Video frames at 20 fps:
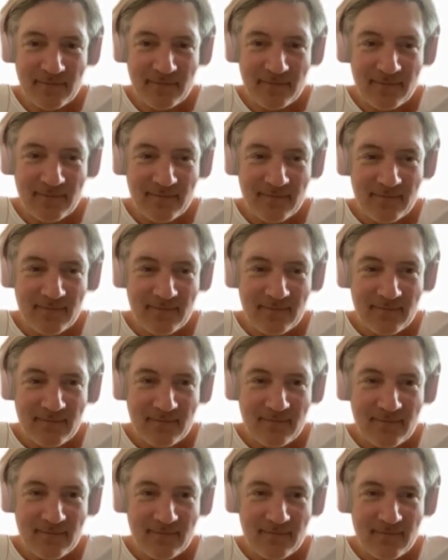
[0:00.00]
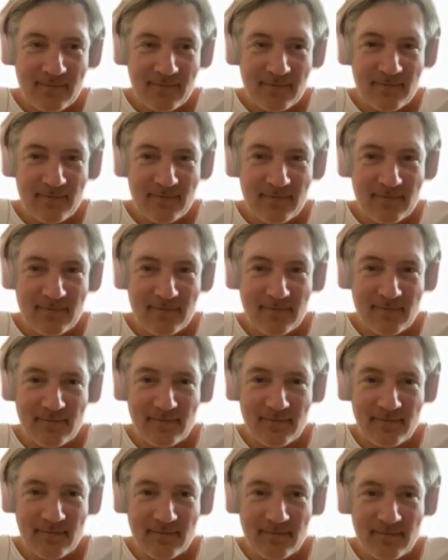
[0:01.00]

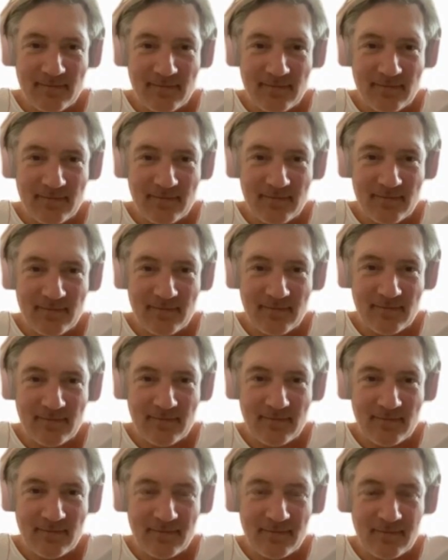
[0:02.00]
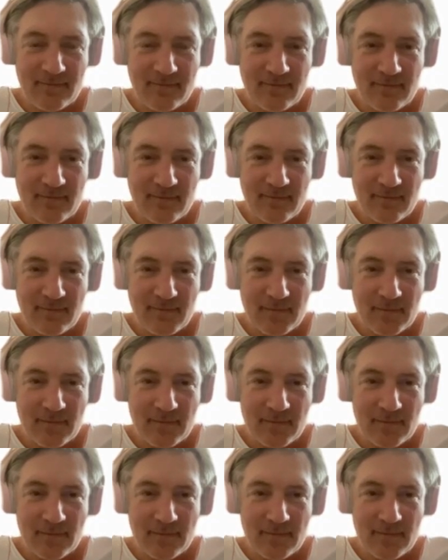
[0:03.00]

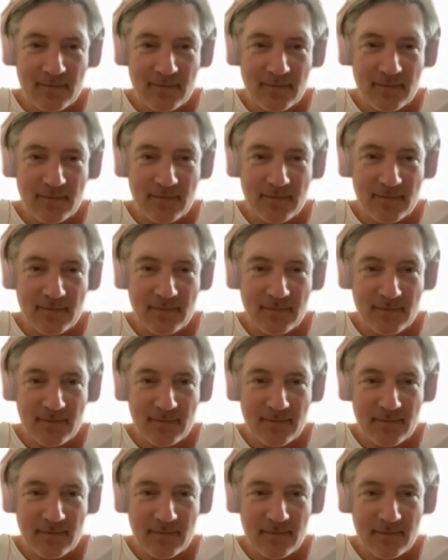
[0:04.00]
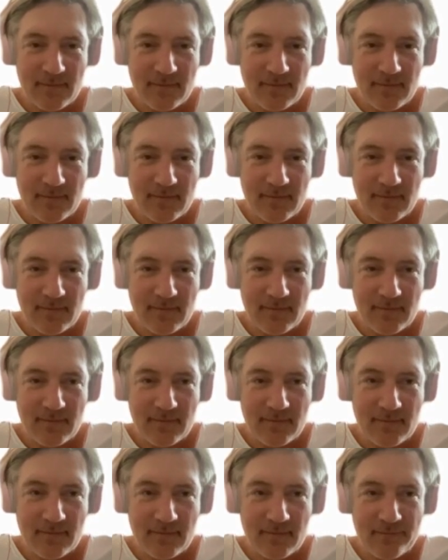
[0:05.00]

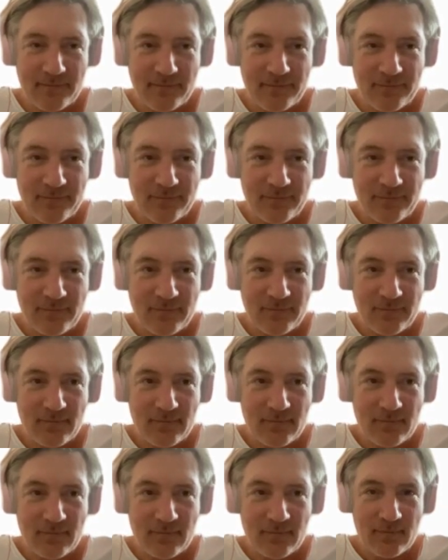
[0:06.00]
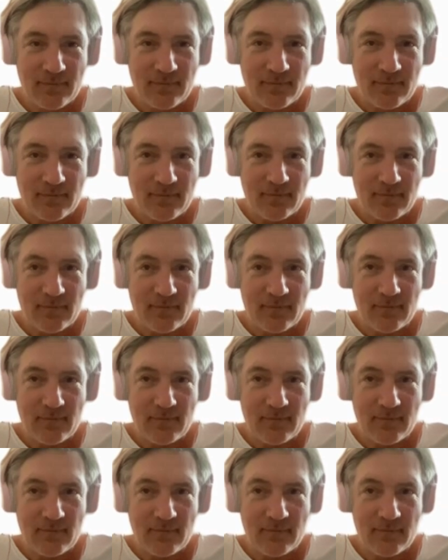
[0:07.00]
(not speaking)